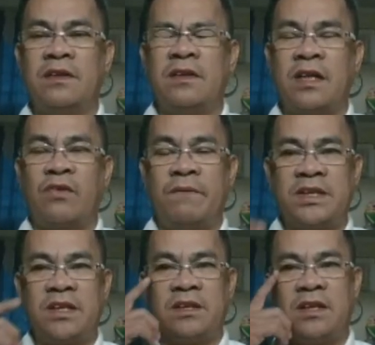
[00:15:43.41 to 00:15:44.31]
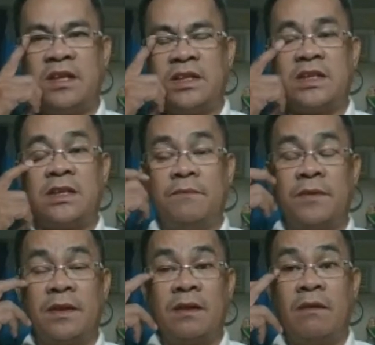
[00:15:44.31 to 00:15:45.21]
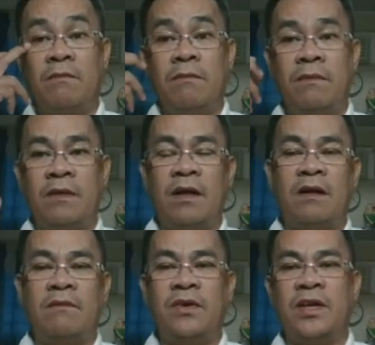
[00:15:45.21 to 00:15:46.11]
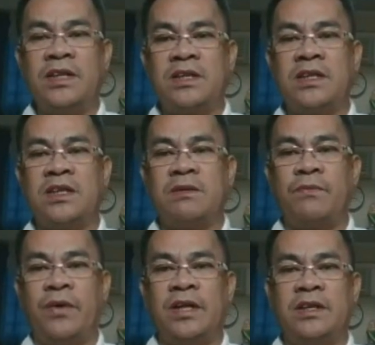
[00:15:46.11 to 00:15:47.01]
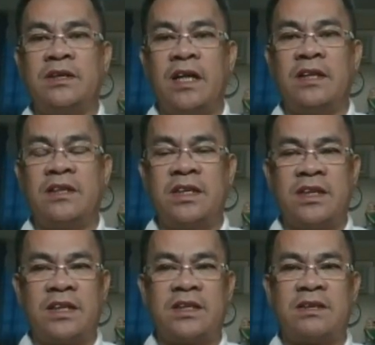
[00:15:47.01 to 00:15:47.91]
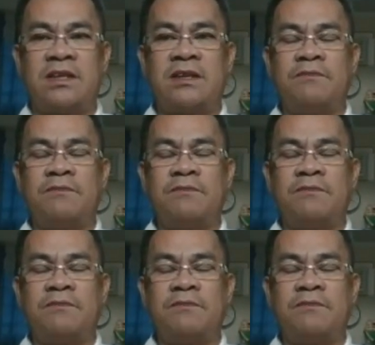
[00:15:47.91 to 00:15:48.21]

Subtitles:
The coefficient is mu is, this is 0.96.